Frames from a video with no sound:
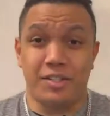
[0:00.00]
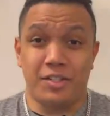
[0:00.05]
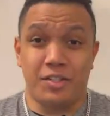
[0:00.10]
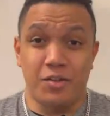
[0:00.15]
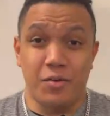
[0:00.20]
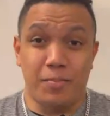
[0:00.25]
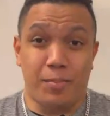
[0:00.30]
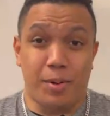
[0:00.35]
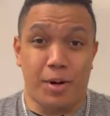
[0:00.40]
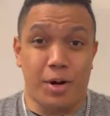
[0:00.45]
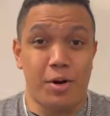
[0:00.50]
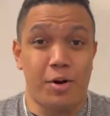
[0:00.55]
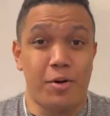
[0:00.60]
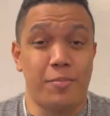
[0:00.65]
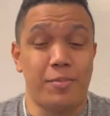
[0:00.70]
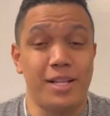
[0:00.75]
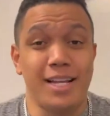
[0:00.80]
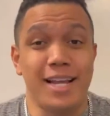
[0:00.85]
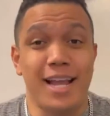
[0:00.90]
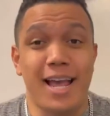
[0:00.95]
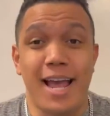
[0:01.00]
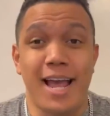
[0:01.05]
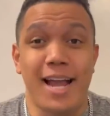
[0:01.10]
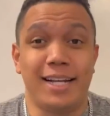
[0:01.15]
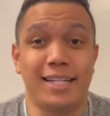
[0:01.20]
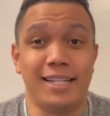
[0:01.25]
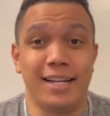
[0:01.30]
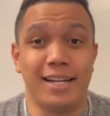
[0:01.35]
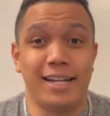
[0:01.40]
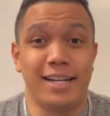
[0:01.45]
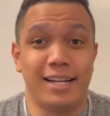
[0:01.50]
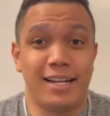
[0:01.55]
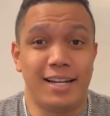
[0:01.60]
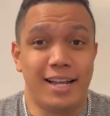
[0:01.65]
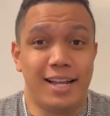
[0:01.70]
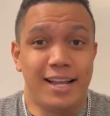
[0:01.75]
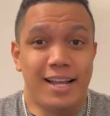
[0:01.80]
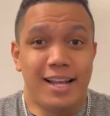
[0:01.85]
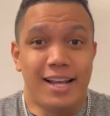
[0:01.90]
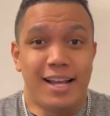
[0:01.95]
superbly acted.
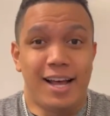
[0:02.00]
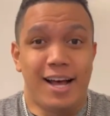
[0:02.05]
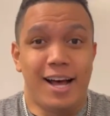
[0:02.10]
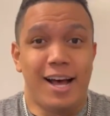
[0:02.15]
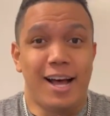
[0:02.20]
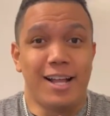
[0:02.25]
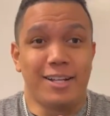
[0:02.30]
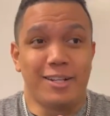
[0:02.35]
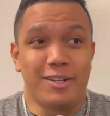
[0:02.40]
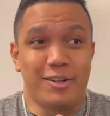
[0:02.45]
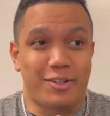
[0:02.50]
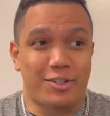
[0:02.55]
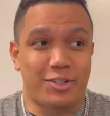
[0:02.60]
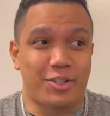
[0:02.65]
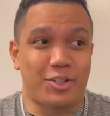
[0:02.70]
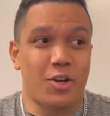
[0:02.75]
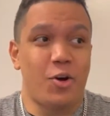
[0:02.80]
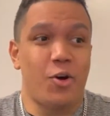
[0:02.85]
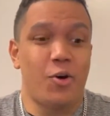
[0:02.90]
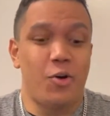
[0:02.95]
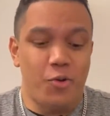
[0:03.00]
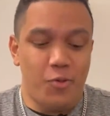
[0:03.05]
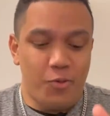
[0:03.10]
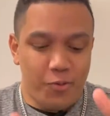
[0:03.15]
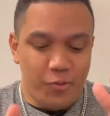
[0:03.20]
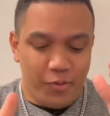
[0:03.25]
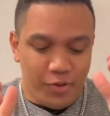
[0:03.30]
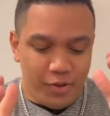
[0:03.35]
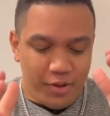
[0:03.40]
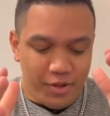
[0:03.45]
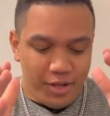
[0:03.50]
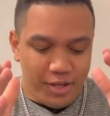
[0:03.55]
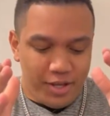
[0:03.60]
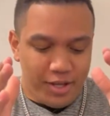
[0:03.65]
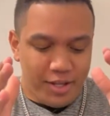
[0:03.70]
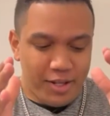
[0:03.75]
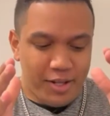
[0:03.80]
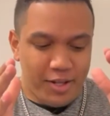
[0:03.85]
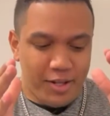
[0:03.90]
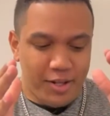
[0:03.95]
There's so
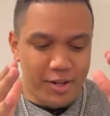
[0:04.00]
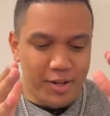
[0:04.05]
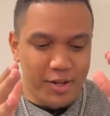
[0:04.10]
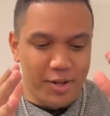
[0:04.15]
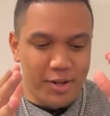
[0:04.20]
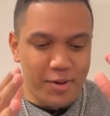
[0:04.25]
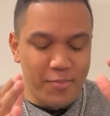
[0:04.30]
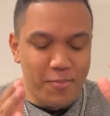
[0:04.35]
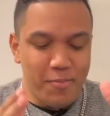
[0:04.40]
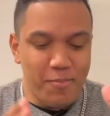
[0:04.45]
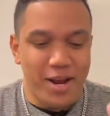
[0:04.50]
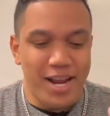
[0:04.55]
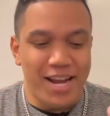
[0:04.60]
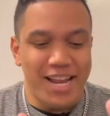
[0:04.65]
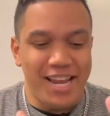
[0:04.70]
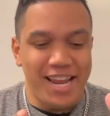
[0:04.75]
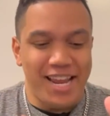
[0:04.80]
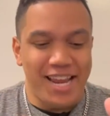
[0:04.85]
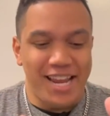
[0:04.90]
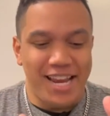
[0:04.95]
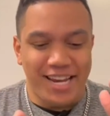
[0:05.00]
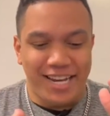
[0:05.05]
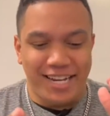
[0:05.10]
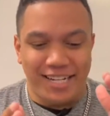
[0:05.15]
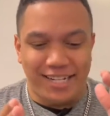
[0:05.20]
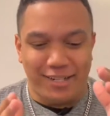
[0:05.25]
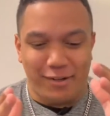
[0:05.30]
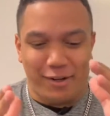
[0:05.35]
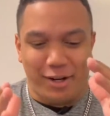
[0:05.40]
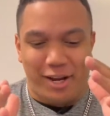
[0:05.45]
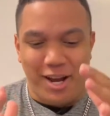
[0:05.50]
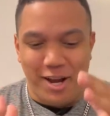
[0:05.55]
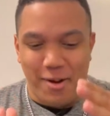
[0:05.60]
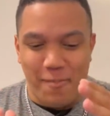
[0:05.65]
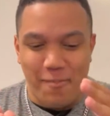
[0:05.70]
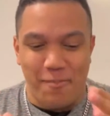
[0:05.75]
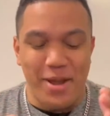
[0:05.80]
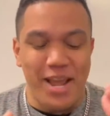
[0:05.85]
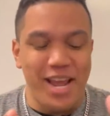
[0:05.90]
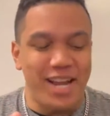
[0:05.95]
many
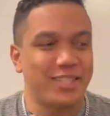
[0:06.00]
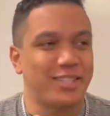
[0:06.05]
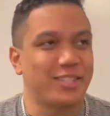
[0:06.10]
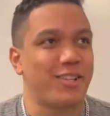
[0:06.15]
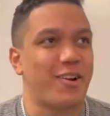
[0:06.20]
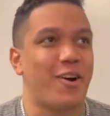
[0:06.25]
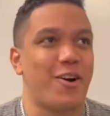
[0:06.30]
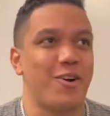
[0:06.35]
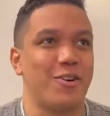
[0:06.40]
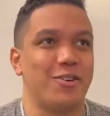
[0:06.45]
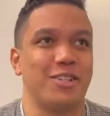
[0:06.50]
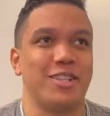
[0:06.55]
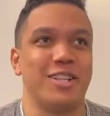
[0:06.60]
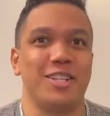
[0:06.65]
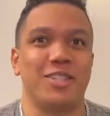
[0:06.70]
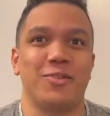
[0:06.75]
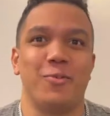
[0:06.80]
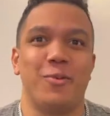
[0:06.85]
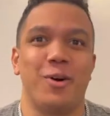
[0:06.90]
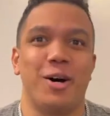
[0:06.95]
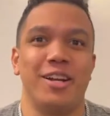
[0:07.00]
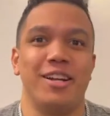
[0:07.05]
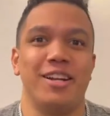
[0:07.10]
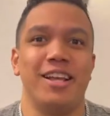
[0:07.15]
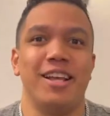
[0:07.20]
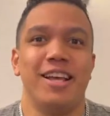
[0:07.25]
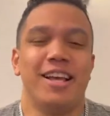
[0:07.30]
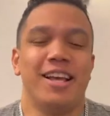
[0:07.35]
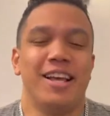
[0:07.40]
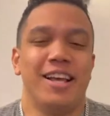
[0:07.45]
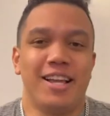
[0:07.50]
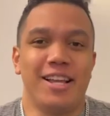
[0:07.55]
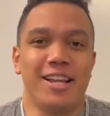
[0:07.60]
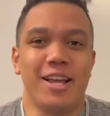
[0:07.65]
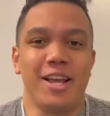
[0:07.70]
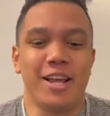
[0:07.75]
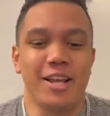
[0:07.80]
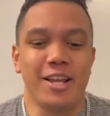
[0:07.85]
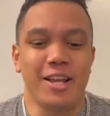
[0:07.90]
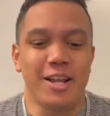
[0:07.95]
big stars in this one,
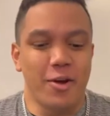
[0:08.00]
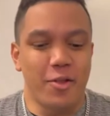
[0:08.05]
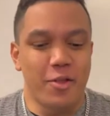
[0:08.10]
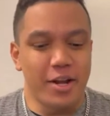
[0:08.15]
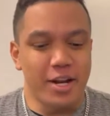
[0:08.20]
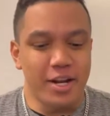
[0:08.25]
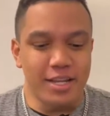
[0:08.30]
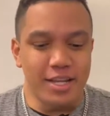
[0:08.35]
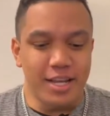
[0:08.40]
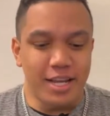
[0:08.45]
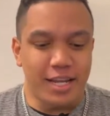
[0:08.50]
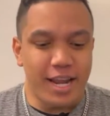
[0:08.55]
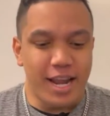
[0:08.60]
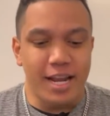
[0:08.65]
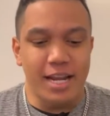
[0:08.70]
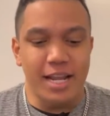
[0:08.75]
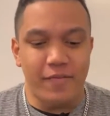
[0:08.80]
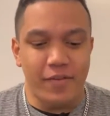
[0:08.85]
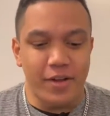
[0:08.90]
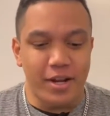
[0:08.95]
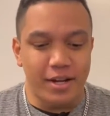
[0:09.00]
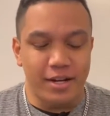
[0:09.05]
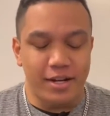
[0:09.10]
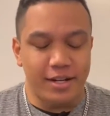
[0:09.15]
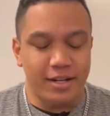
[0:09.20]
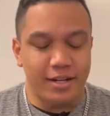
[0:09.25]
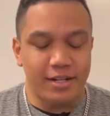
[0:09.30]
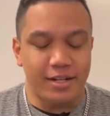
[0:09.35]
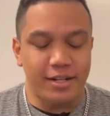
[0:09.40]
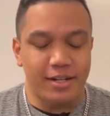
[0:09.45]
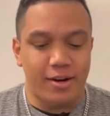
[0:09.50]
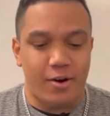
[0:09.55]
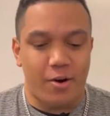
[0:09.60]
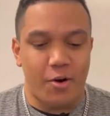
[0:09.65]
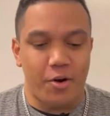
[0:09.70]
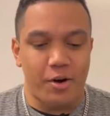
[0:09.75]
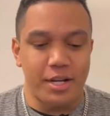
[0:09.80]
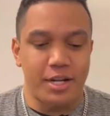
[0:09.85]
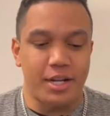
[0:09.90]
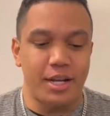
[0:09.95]
you know, that you can't even
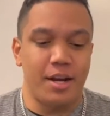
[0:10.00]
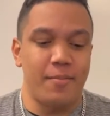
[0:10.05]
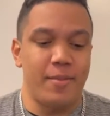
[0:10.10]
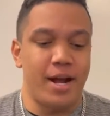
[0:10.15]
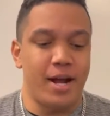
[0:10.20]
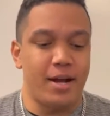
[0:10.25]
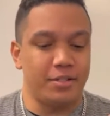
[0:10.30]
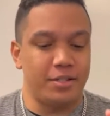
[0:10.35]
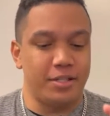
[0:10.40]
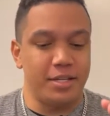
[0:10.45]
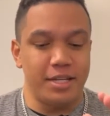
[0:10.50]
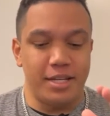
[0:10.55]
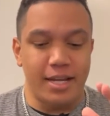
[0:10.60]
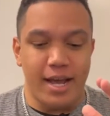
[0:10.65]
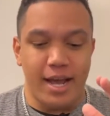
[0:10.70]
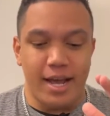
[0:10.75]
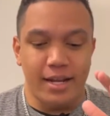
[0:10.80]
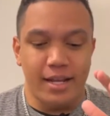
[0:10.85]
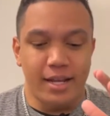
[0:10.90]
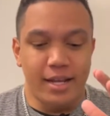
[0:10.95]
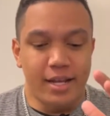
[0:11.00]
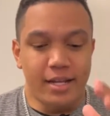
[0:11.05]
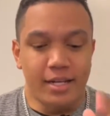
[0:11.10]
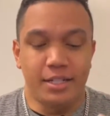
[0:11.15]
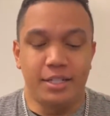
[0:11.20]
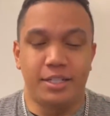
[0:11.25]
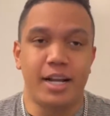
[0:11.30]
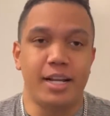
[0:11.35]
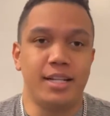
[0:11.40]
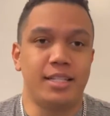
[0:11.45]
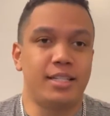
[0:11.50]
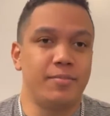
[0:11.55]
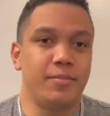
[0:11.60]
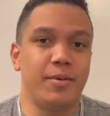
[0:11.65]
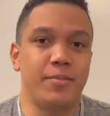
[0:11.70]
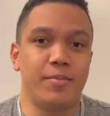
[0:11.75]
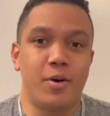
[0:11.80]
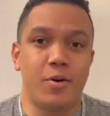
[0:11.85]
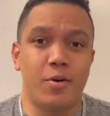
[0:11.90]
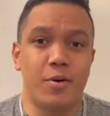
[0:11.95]
hardly get them out. So you got Jason
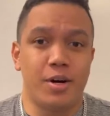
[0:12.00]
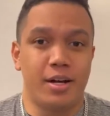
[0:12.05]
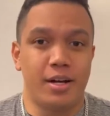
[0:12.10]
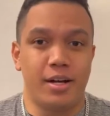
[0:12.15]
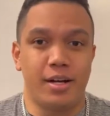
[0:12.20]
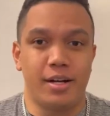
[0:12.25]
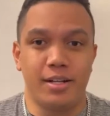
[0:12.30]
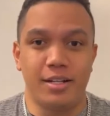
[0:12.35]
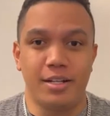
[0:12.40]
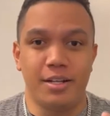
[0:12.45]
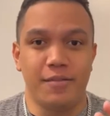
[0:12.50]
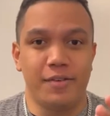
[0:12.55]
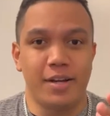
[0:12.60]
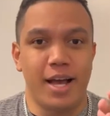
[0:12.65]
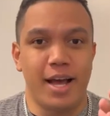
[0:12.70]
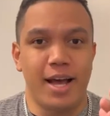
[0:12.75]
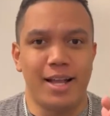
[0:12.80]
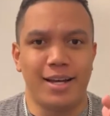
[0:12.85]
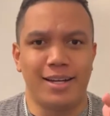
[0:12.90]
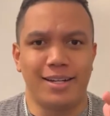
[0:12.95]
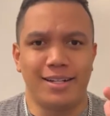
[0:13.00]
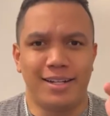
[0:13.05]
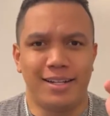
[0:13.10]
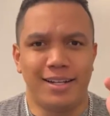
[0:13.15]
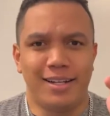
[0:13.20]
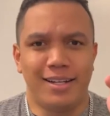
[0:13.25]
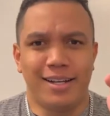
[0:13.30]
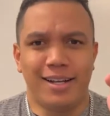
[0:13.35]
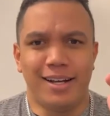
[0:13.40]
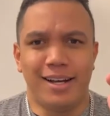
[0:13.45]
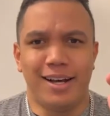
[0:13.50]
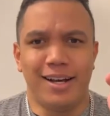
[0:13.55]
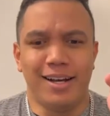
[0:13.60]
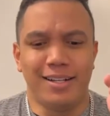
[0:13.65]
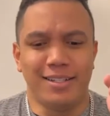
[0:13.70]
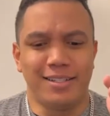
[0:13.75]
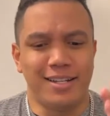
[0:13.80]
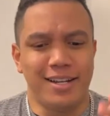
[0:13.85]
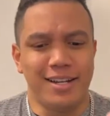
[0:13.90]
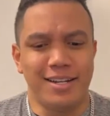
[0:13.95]
Momoa, you've got
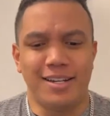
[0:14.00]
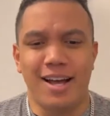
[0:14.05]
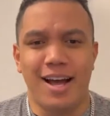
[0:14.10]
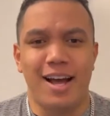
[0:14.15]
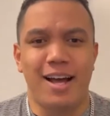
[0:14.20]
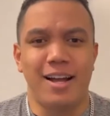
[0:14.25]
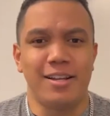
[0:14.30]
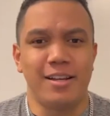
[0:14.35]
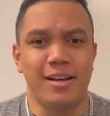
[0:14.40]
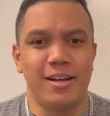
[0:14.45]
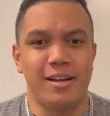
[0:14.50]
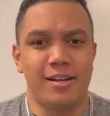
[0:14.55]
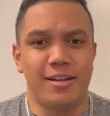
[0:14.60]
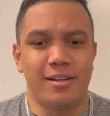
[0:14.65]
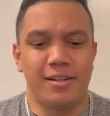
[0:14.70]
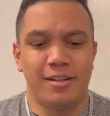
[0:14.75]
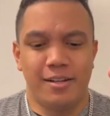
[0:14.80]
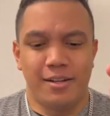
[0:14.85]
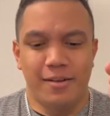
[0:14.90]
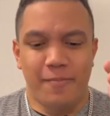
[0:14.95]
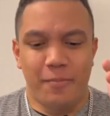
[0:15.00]
Zendaya,